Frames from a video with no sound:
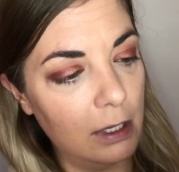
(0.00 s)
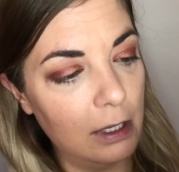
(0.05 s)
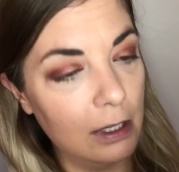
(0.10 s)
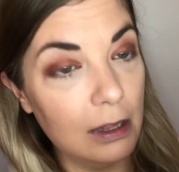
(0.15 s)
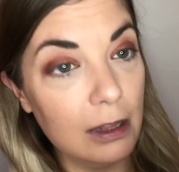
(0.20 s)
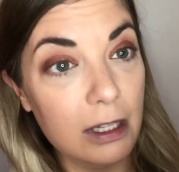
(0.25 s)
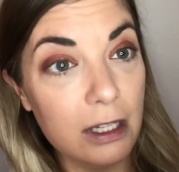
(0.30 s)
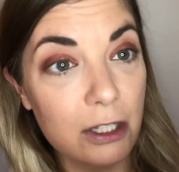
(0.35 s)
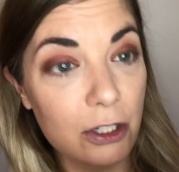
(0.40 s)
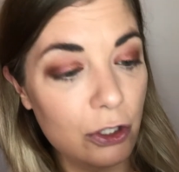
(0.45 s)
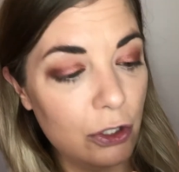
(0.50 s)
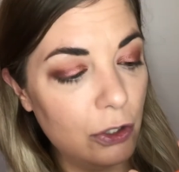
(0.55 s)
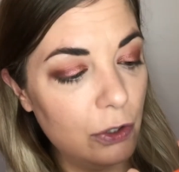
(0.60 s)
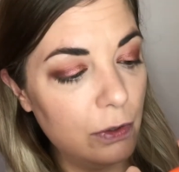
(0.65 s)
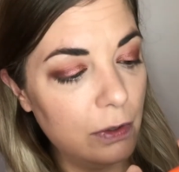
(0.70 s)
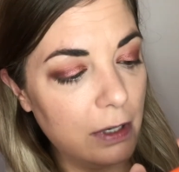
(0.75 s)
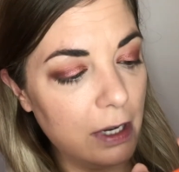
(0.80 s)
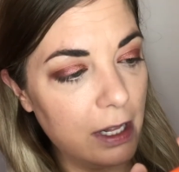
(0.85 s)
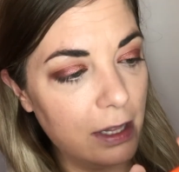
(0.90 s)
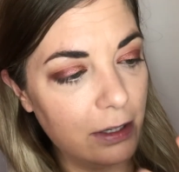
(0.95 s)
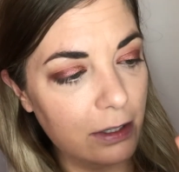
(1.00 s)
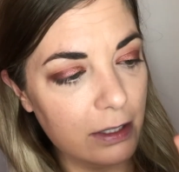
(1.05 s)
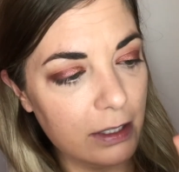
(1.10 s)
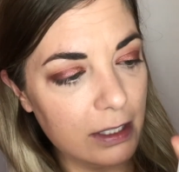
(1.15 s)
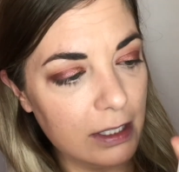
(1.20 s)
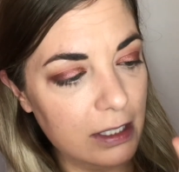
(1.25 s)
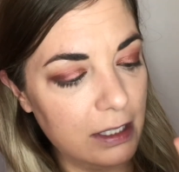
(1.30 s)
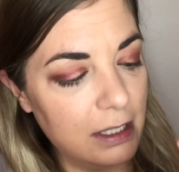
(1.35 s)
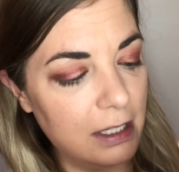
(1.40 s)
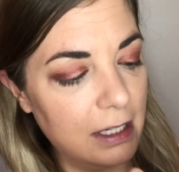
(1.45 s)
these two colors
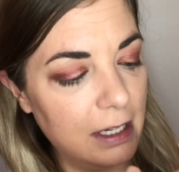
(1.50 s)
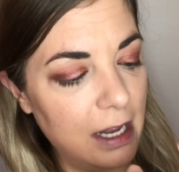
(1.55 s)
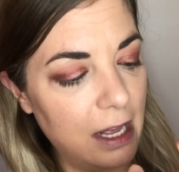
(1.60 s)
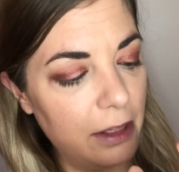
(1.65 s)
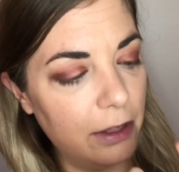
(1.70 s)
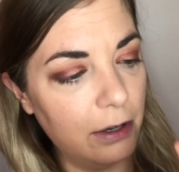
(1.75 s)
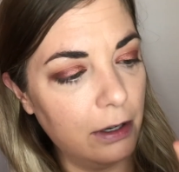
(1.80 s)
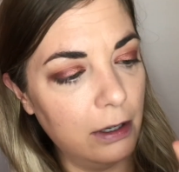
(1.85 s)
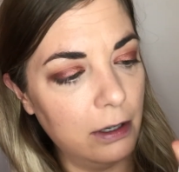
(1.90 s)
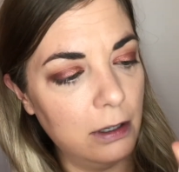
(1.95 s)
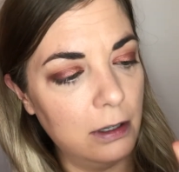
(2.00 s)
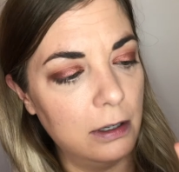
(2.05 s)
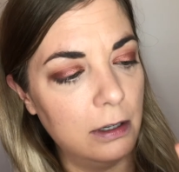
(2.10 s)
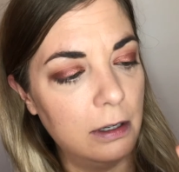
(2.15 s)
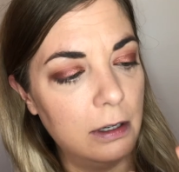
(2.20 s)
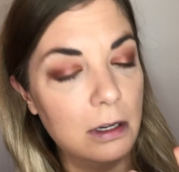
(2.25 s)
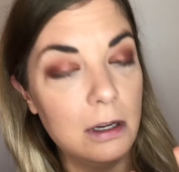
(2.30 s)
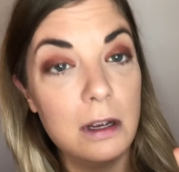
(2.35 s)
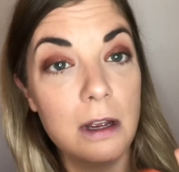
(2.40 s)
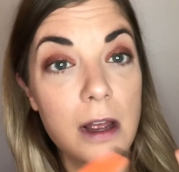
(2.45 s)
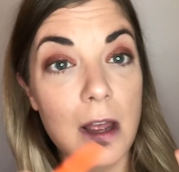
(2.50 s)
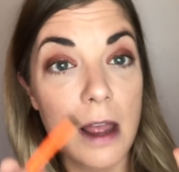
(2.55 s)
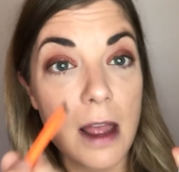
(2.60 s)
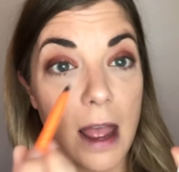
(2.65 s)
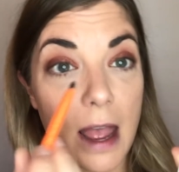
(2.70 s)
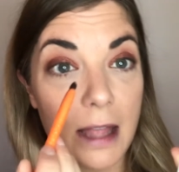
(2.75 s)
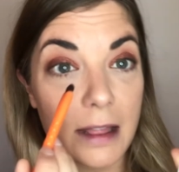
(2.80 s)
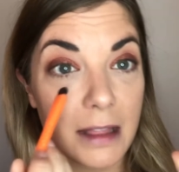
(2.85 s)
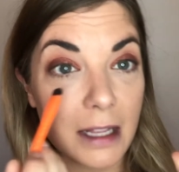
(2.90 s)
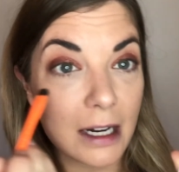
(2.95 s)
in together,
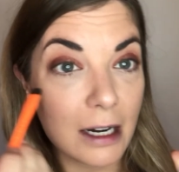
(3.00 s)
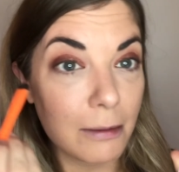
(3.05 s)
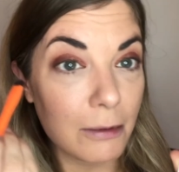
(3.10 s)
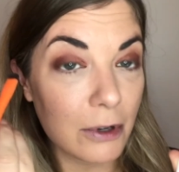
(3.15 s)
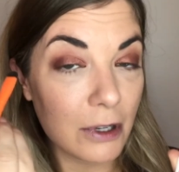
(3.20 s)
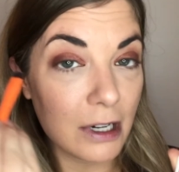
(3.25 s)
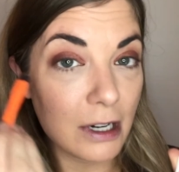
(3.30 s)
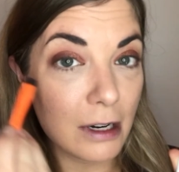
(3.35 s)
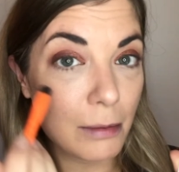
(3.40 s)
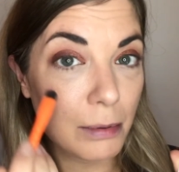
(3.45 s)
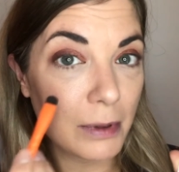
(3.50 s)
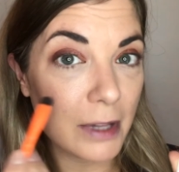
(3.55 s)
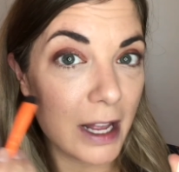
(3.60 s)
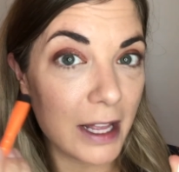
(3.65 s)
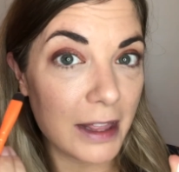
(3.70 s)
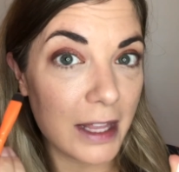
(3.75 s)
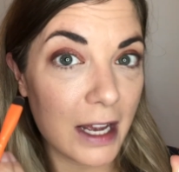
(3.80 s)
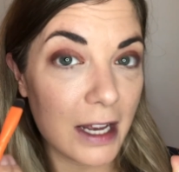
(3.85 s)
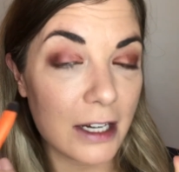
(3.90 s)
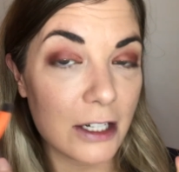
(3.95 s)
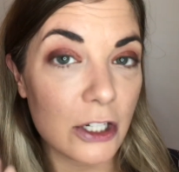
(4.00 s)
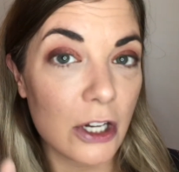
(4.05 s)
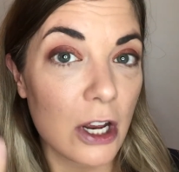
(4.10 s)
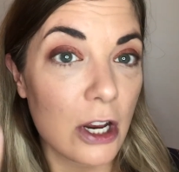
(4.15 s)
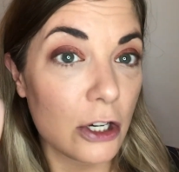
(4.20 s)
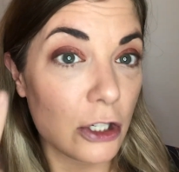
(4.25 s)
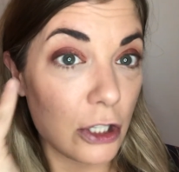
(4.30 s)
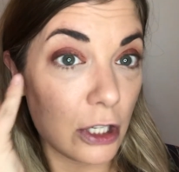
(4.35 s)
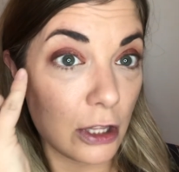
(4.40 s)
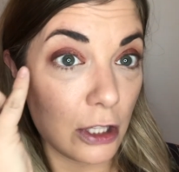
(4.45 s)
and then I'm gonna apply that
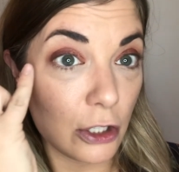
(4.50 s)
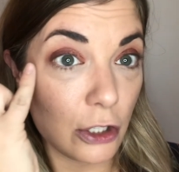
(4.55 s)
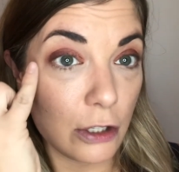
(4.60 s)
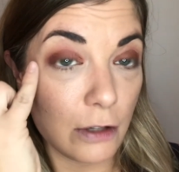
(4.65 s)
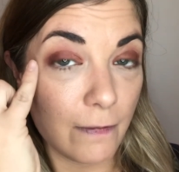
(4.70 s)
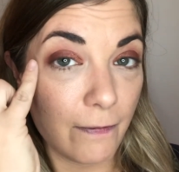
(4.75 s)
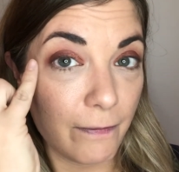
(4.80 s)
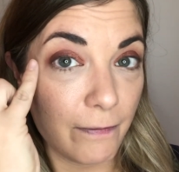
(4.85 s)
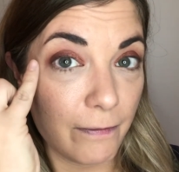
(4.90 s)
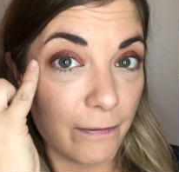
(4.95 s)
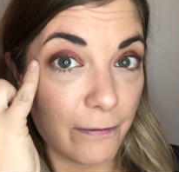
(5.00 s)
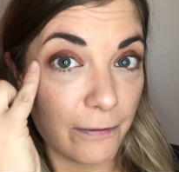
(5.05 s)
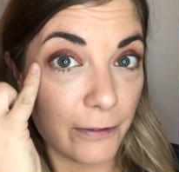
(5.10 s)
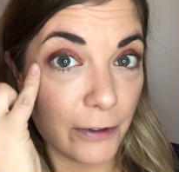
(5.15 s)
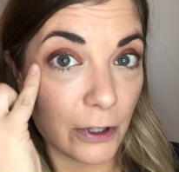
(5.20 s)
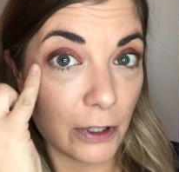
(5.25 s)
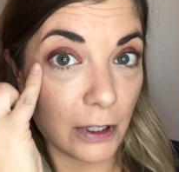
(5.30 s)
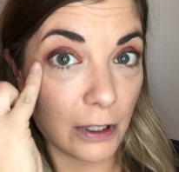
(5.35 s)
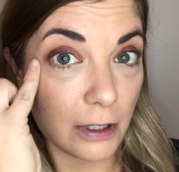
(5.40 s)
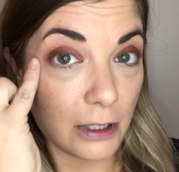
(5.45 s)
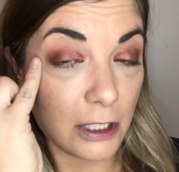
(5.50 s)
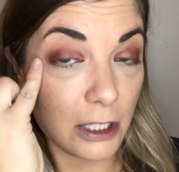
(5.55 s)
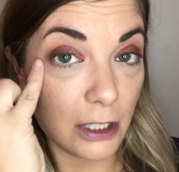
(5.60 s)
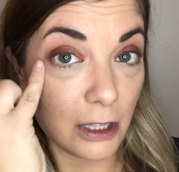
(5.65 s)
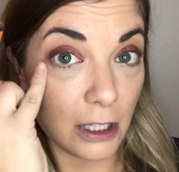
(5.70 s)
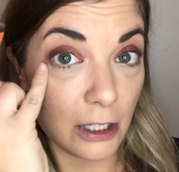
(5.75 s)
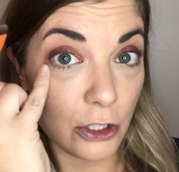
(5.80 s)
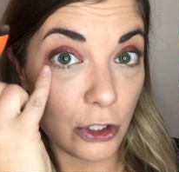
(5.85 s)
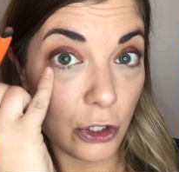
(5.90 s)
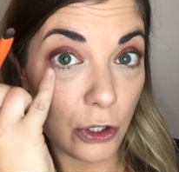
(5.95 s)
to the
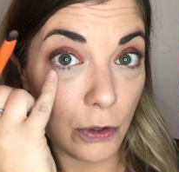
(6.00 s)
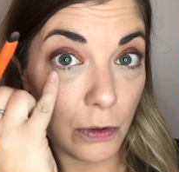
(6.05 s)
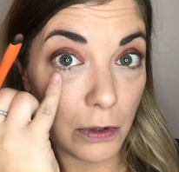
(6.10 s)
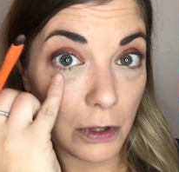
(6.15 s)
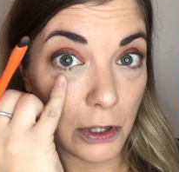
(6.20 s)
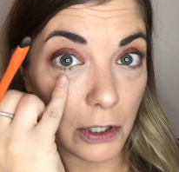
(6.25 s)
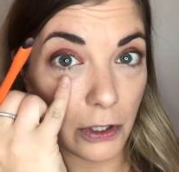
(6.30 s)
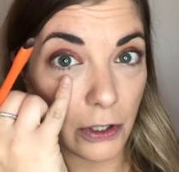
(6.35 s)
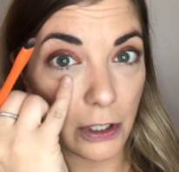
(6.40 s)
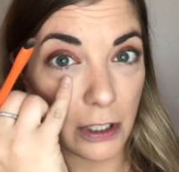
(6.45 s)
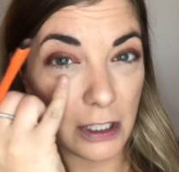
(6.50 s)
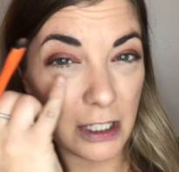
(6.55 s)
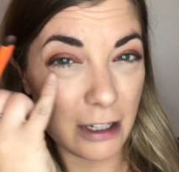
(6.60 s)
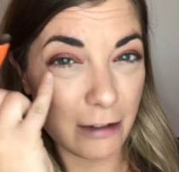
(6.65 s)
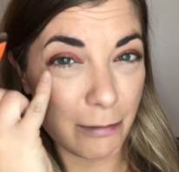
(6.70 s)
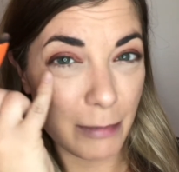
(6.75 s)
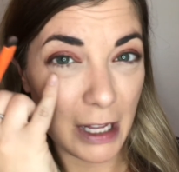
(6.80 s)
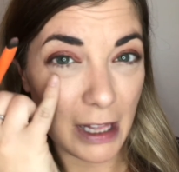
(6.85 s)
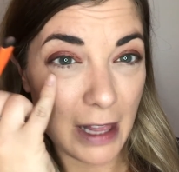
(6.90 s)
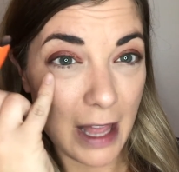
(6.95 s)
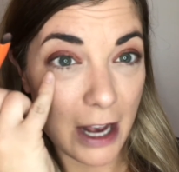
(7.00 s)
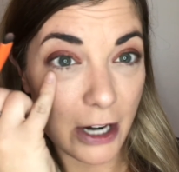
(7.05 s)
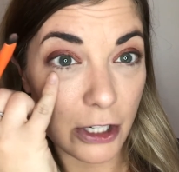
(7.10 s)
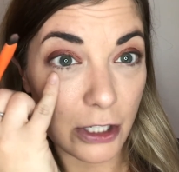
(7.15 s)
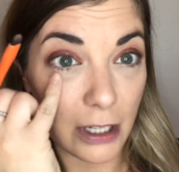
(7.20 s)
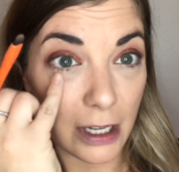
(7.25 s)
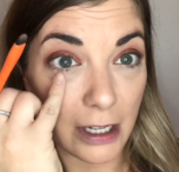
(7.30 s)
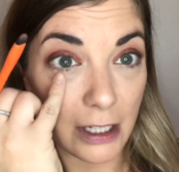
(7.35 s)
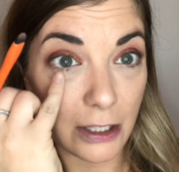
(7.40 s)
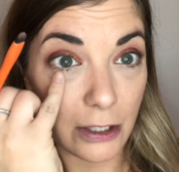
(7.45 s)
2/3 of my lash
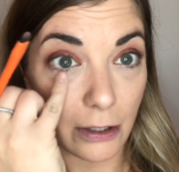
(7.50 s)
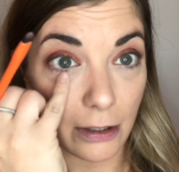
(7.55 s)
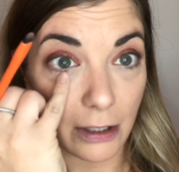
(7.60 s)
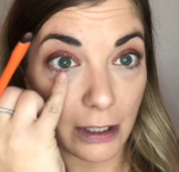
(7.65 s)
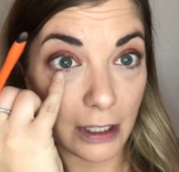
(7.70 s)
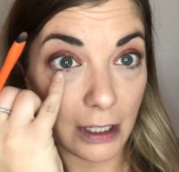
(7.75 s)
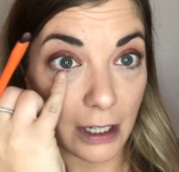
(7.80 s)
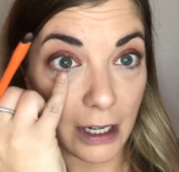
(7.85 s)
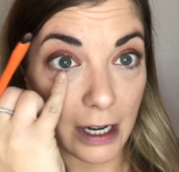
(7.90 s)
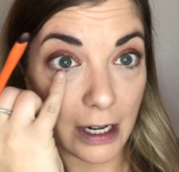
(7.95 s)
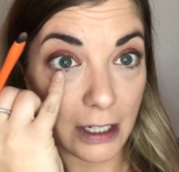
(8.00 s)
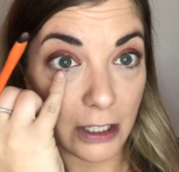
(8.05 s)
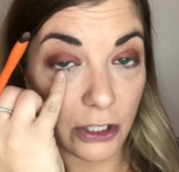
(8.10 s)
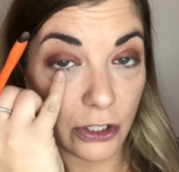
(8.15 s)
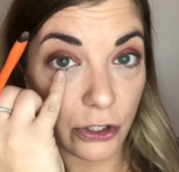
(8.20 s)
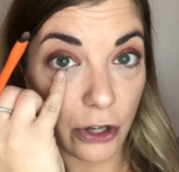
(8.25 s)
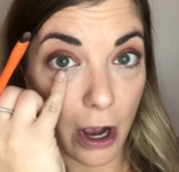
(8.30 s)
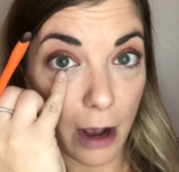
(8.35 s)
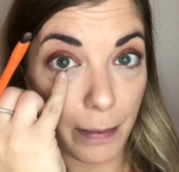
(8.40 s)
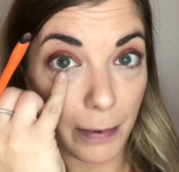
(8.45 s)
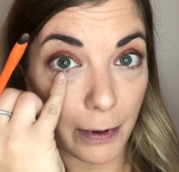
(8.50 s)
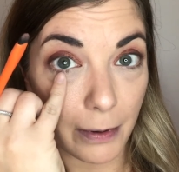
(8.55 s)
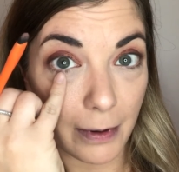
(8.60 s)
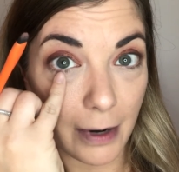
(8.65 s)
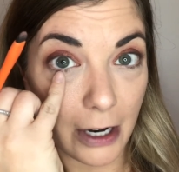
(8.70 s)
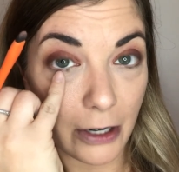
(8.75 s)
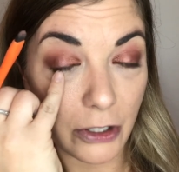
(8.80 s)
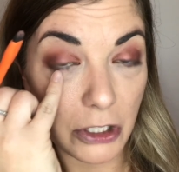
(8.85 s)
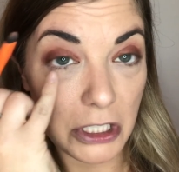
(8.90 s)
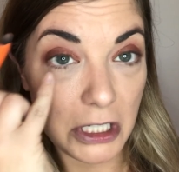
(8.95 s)
line. So I'm gonna kind of stop
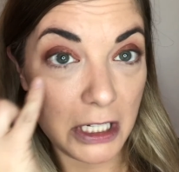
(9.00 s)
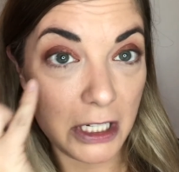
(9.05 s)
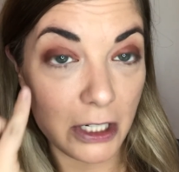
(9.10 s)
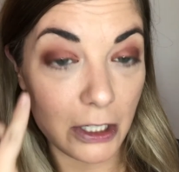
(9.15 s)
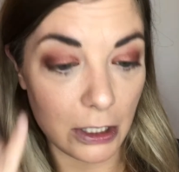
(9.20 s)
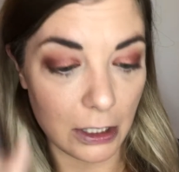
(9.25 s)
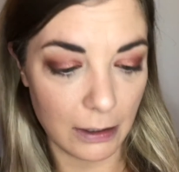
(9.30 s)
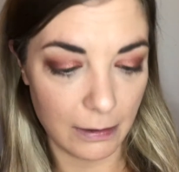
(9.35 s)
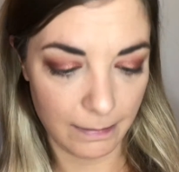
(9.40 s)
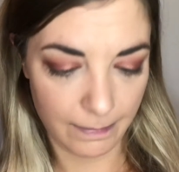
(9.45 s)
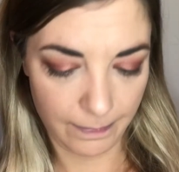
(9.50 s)
around here.